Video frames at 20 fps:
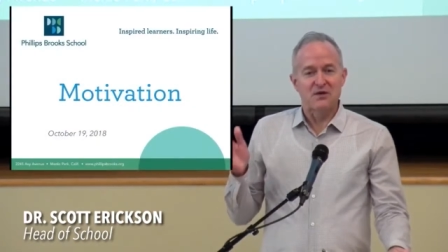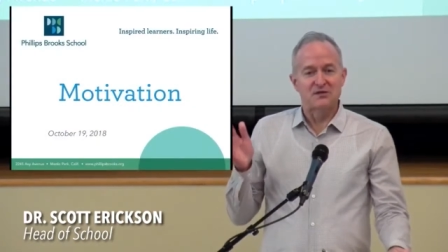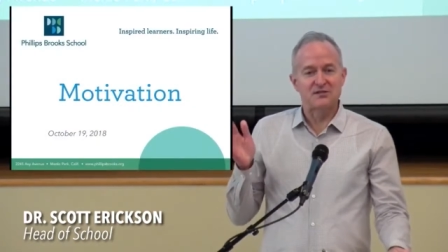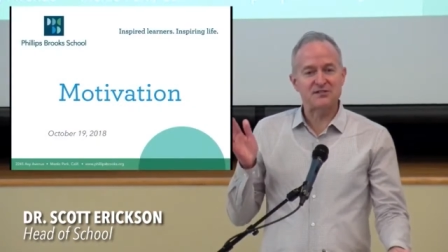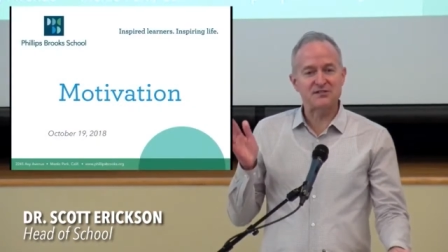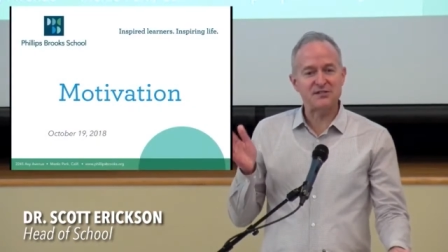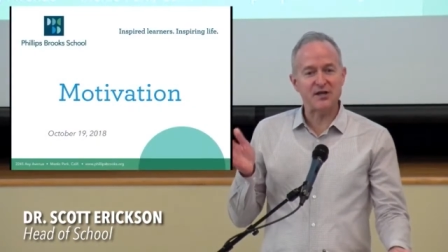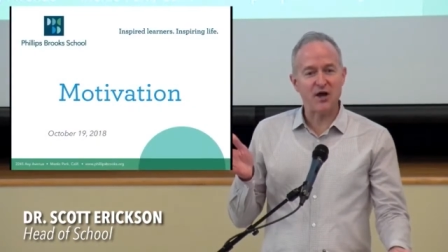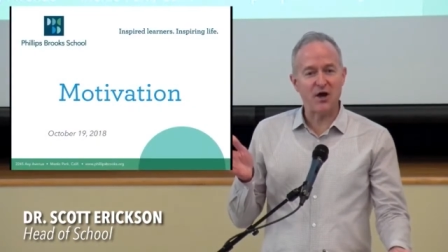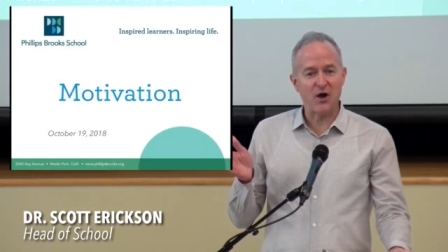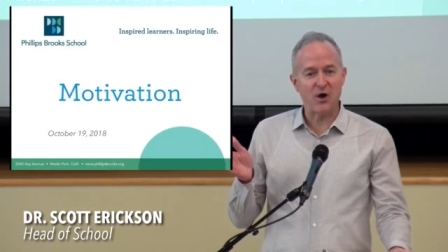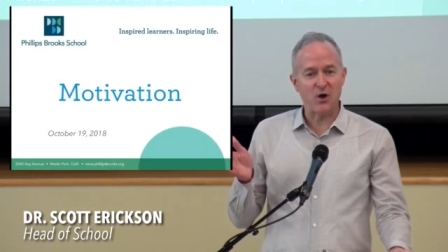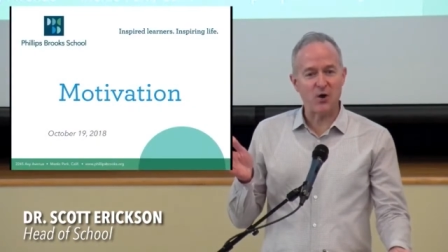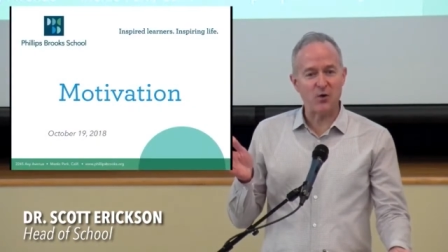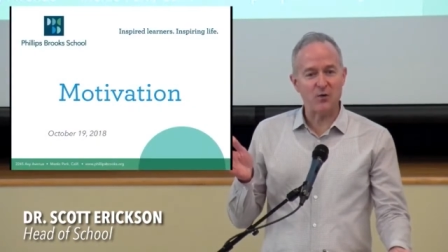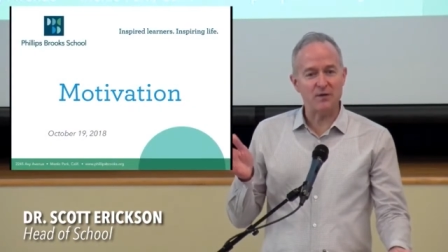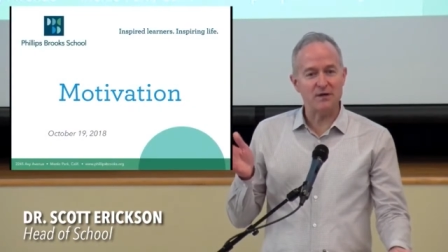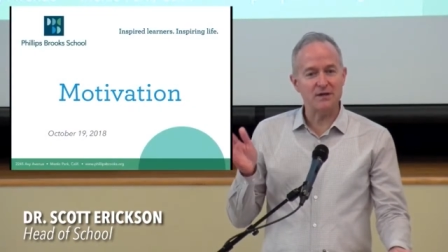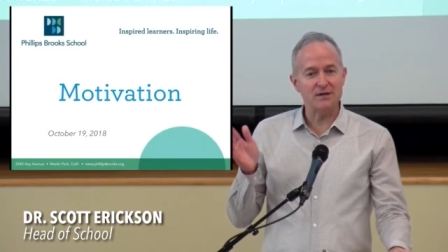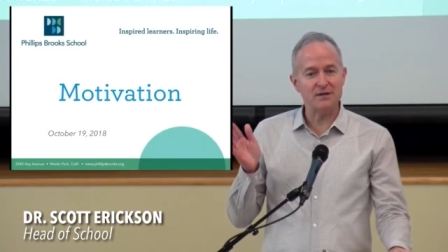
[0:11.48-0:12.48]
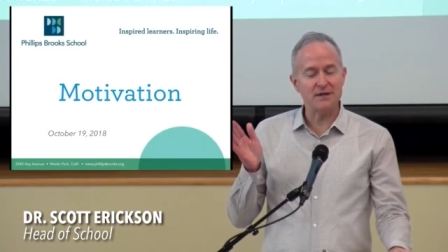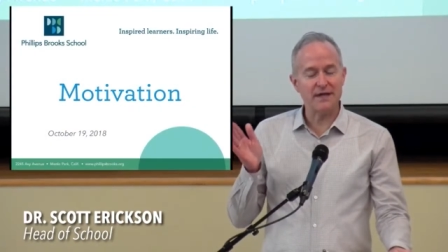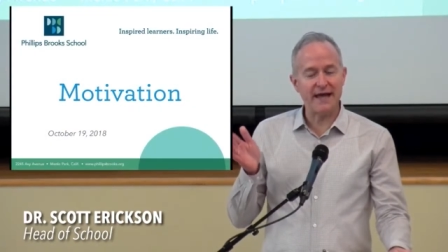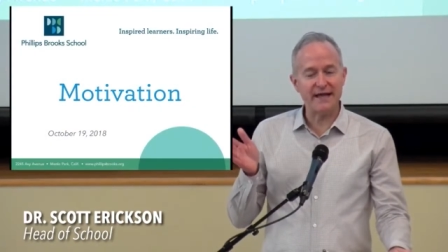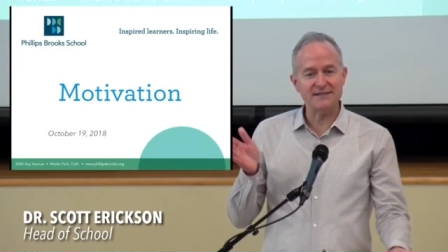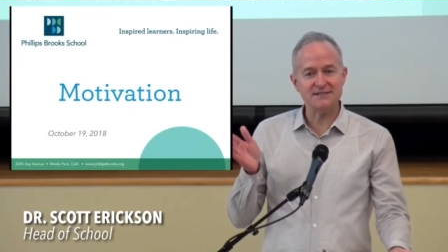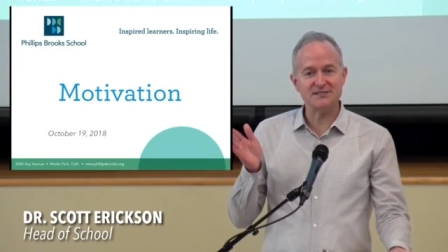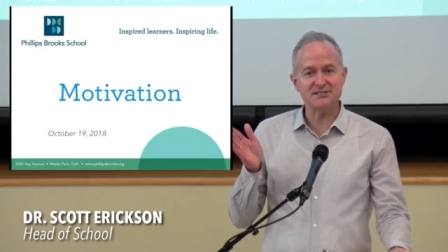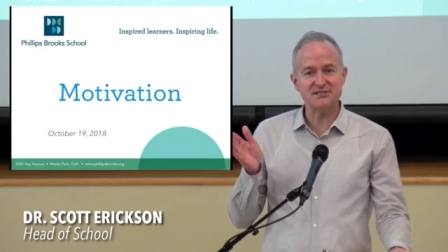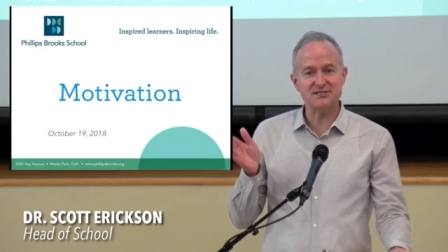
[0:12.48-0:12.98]
So
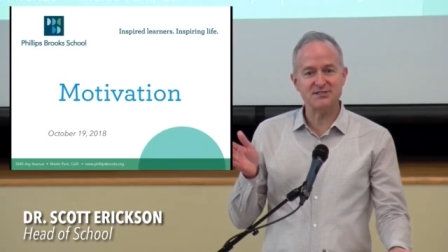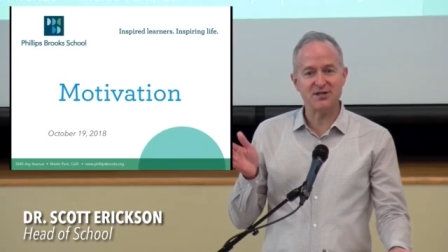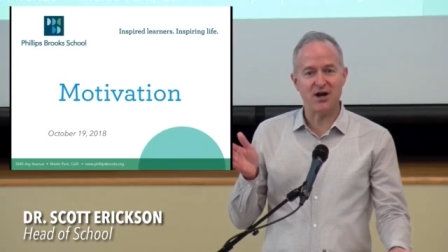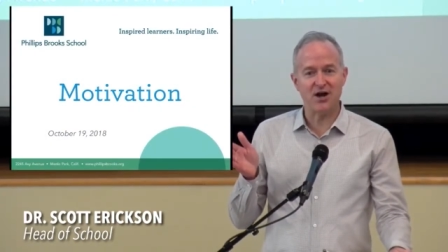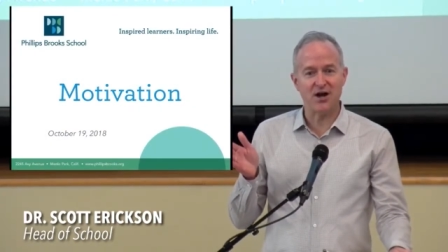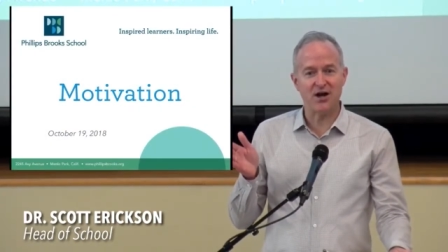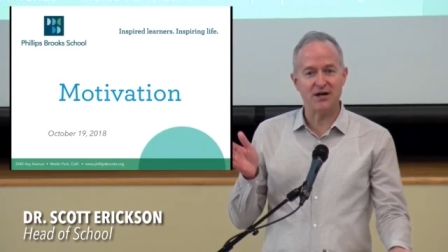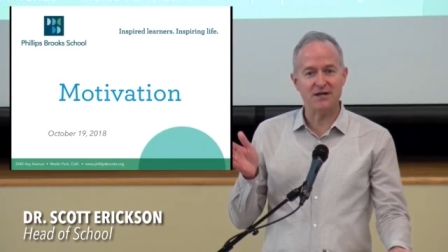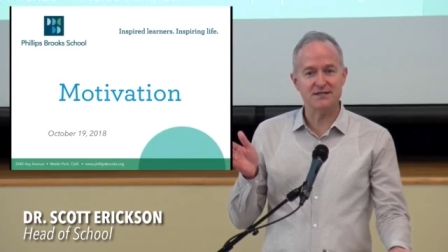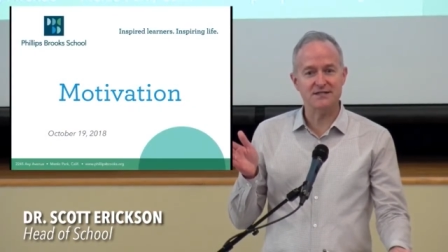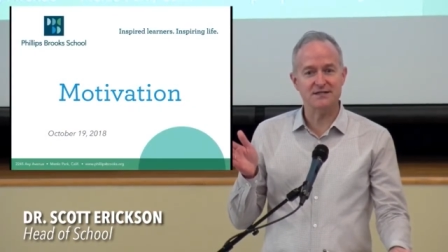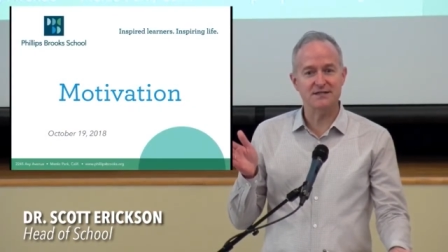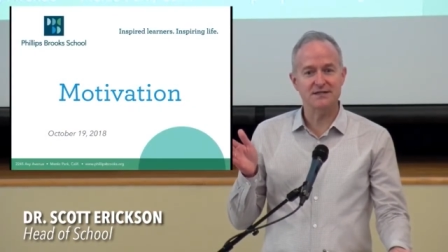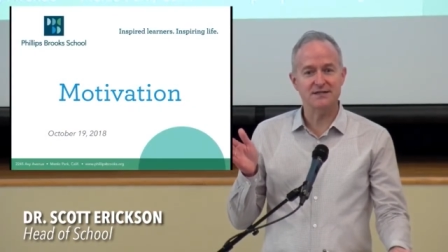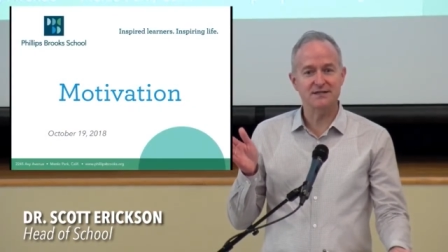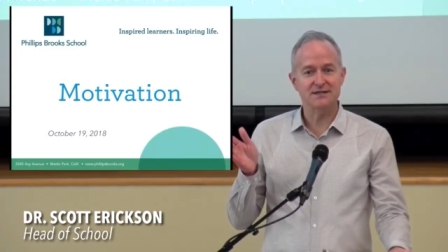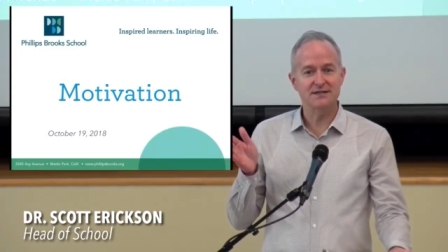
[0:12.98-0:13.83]
let's start